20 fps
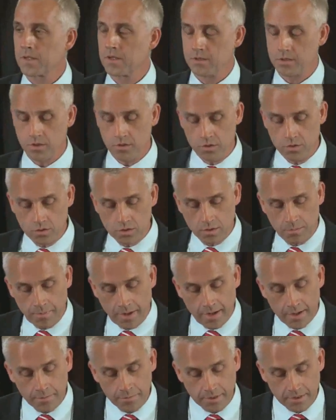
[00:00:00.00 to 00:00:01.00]
The new
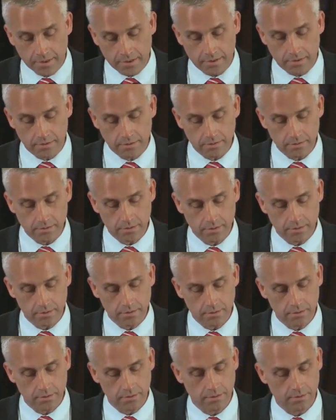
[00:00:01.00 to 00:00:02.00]
commandment is
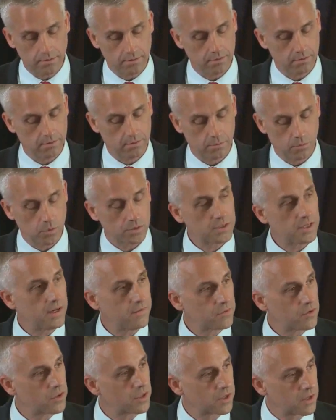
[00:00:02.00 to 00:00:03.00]
what's
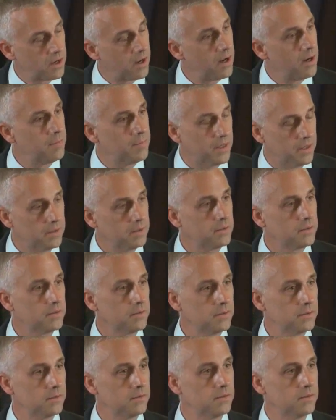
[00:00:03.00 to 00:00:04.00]
after the comma
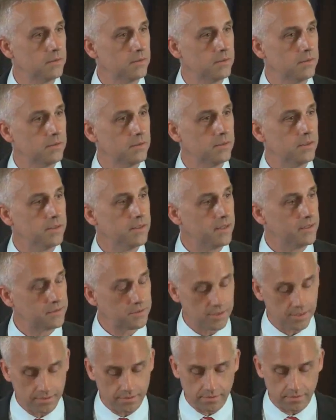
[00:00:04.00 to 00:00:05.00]
in that
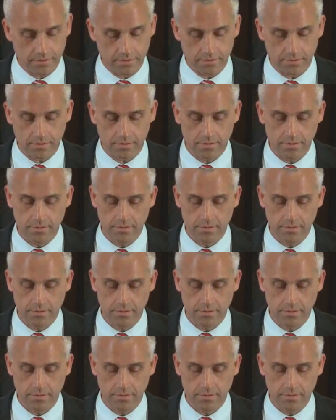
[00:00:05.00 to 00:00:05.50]
sentence.